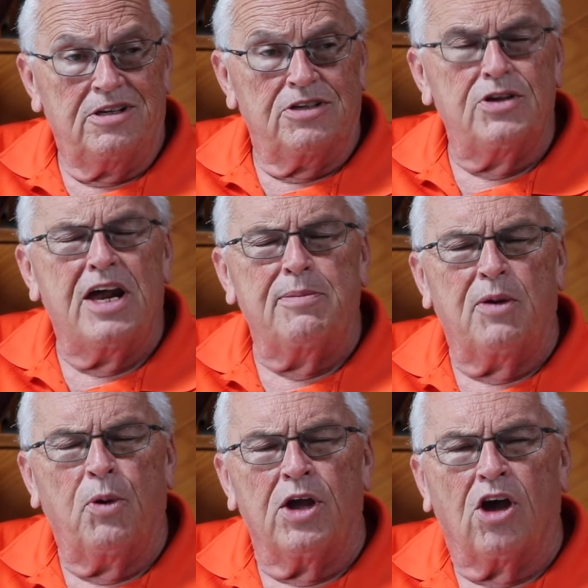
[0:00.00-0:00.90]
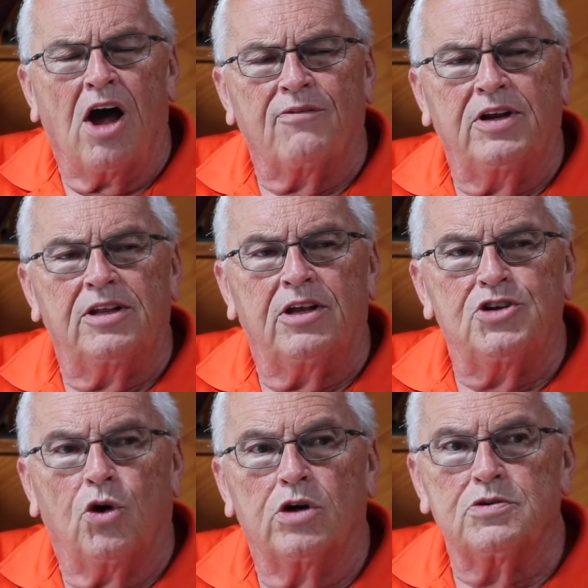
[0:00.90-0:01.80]
So you had to be pretty confident that
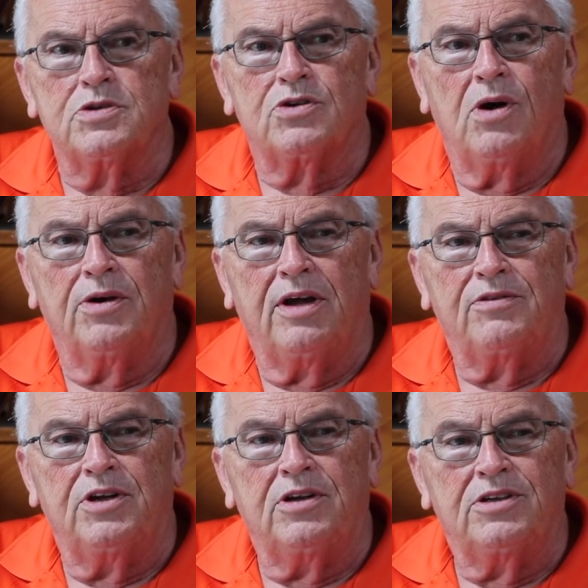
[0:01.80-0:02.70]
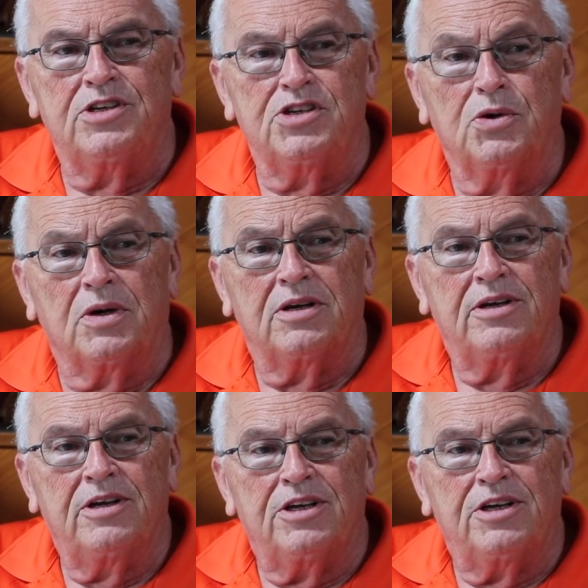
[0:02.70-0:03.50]
your horse was strong enough to do it,